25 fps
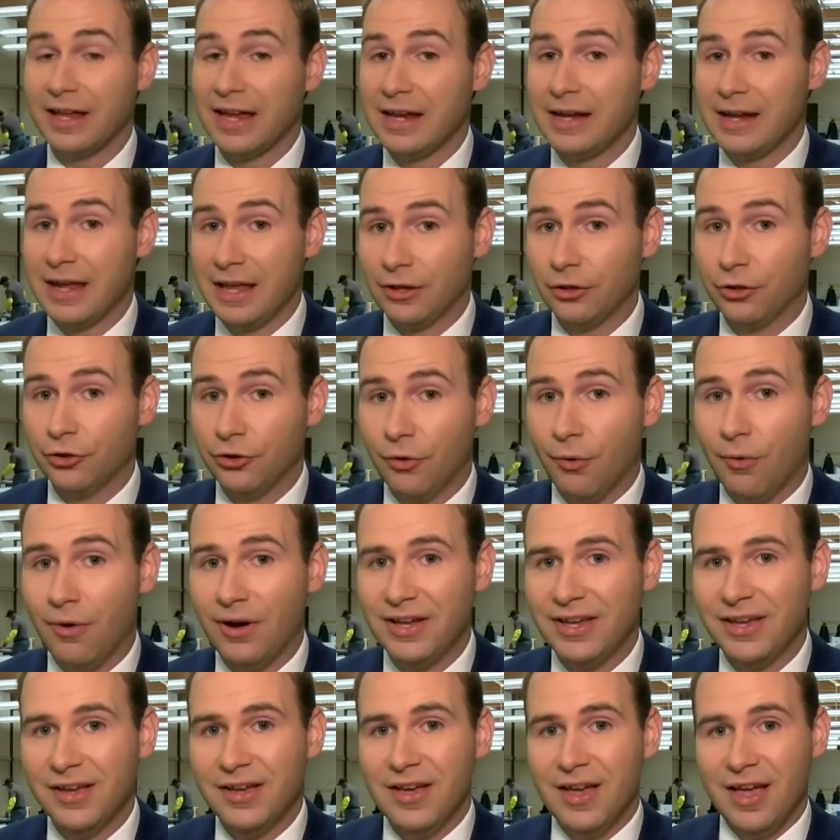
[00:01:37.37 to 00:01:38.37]
In
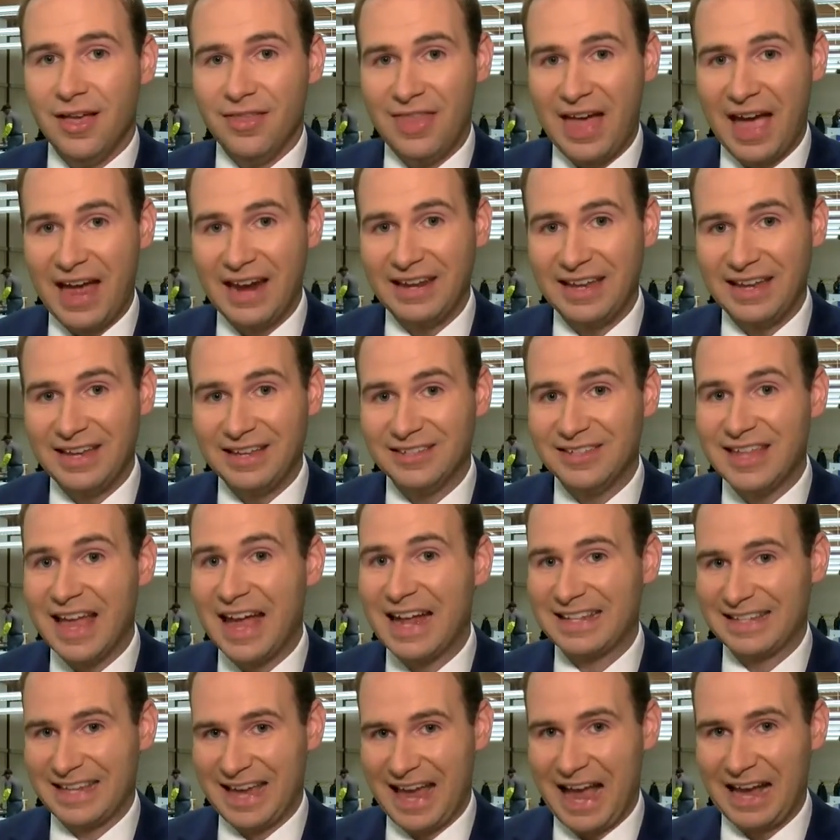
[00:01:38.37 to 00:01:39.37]
Illinois, that is
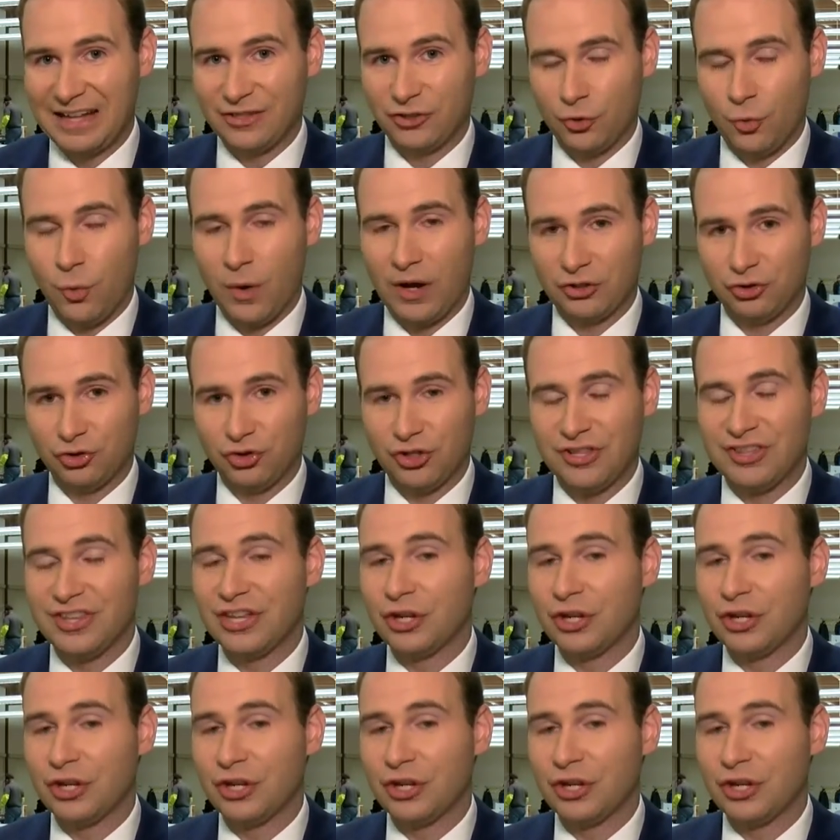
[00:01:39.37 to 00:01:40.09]
that tax question, the